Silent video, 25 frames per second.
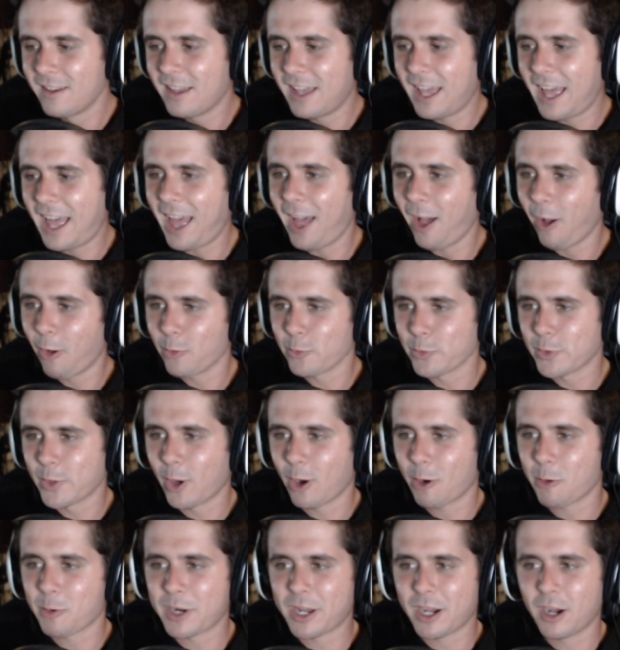Hell no,
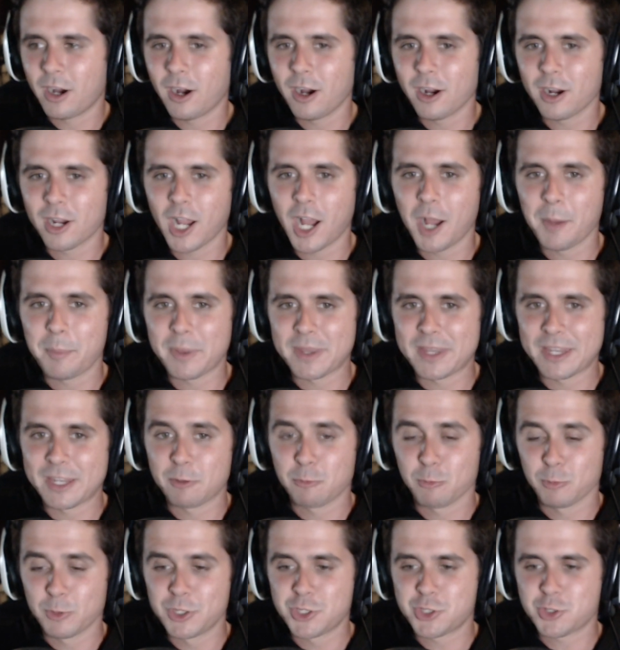I would have hung up and
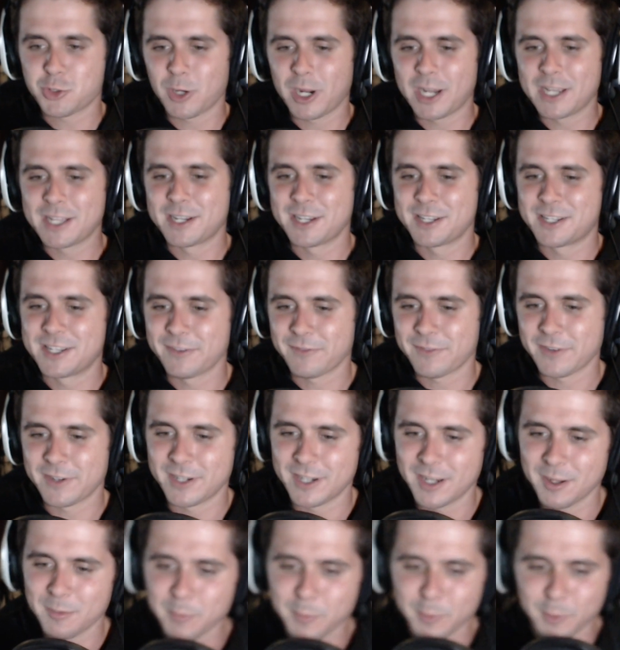then retried a different
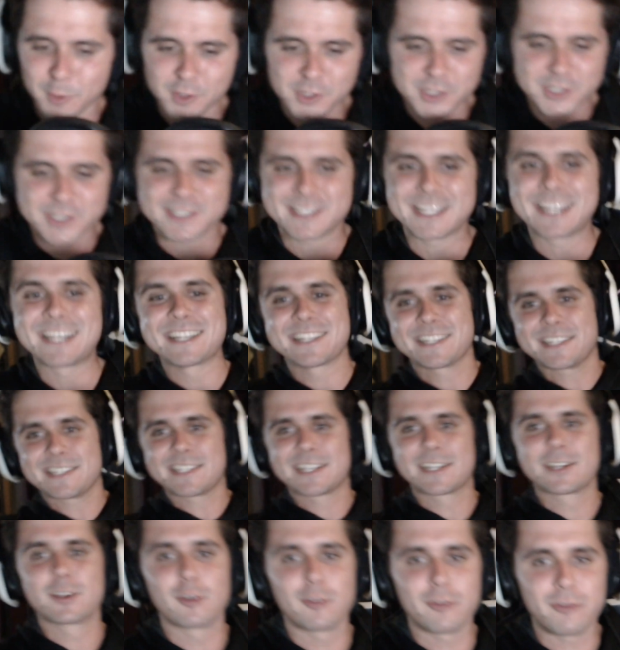number or just send a
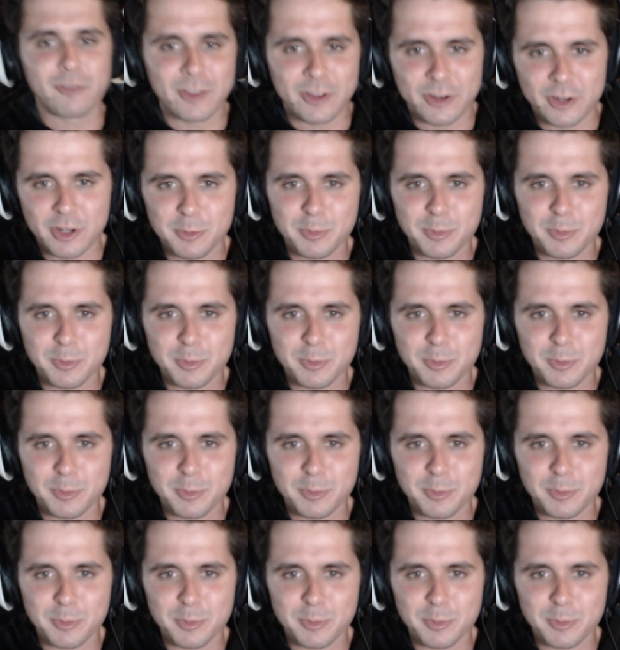signal flare.